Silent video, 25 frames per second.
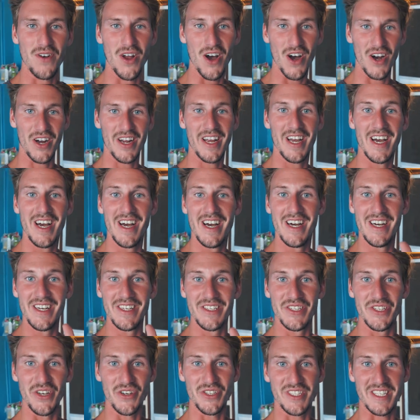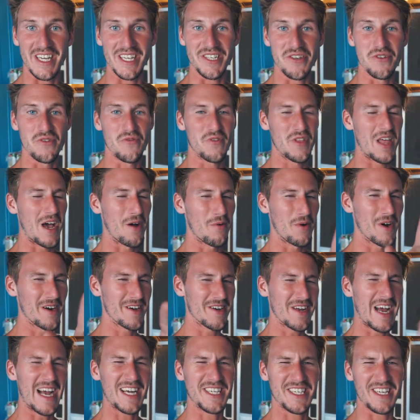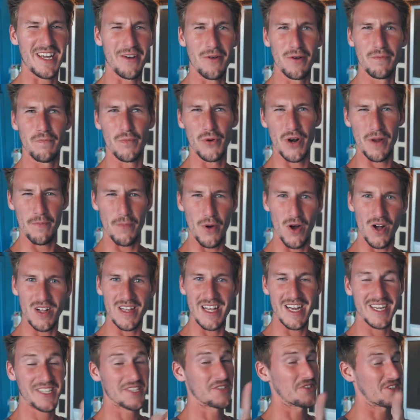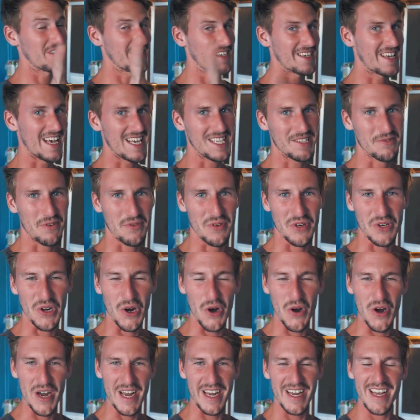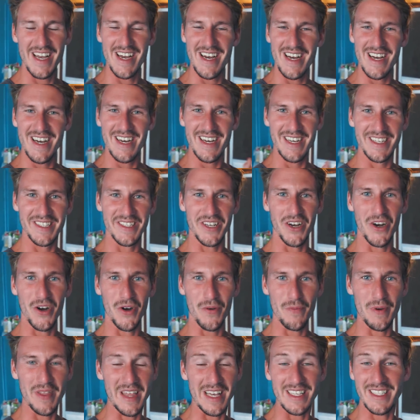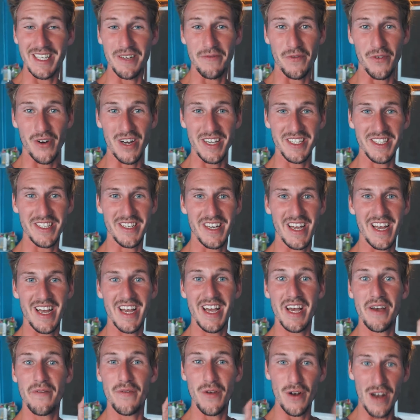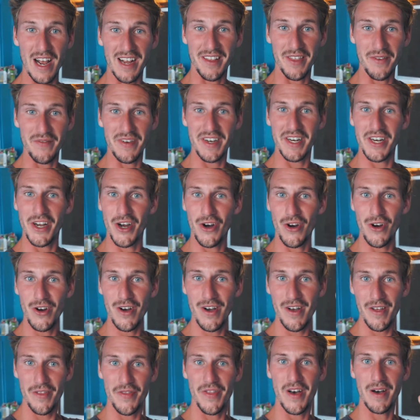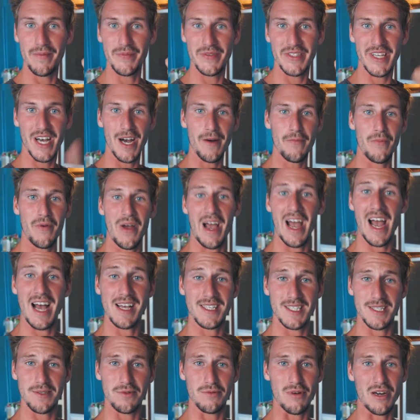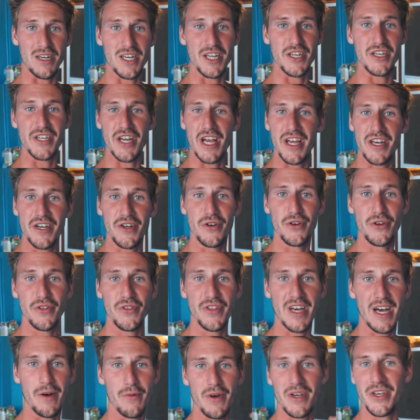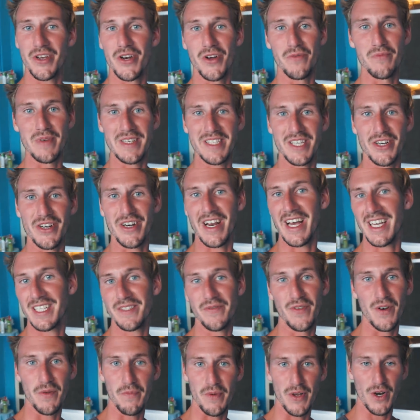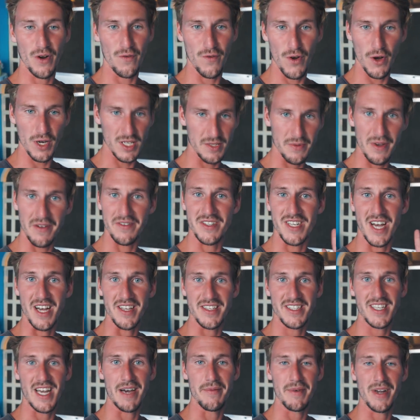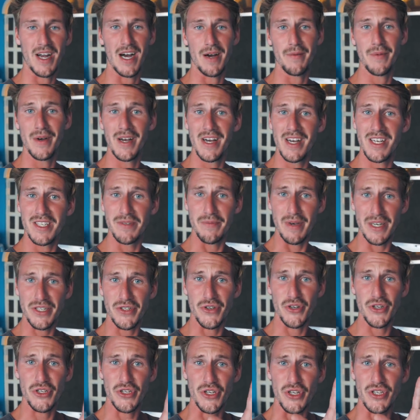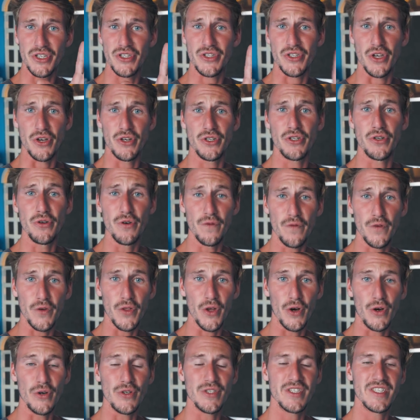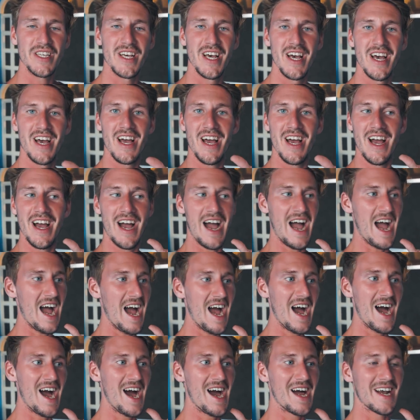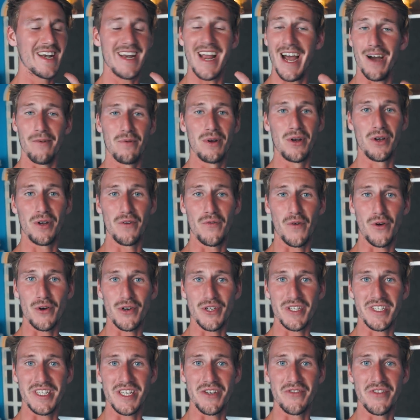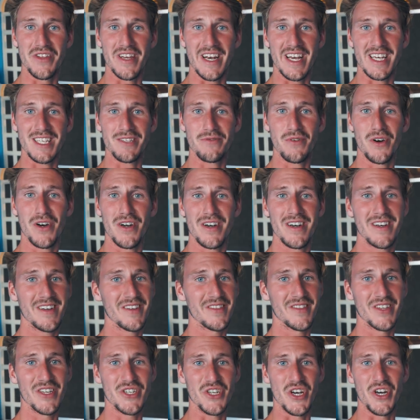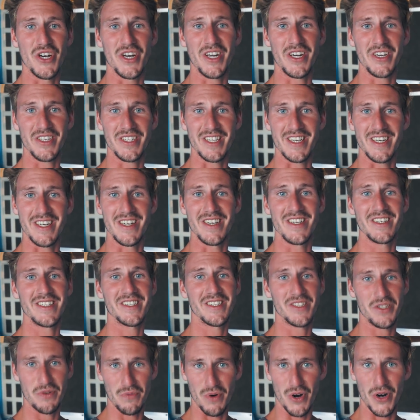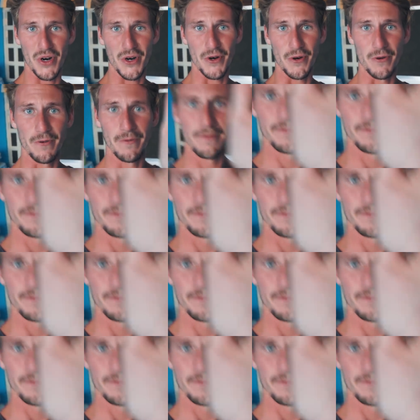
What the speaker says: vlog. So stay tuned for that one. Actually, I will put a poll here so you can guess where we're going. So, but that's it for us today. If you like the video, thumbs up and subscribe to the channel. That way you don't miss our next Filipino vlogs. We have tons coming up. So make sure you just stay tuned for those. And yeah, we're looking forward to seeing you in the next one. The journey continues tomorrow.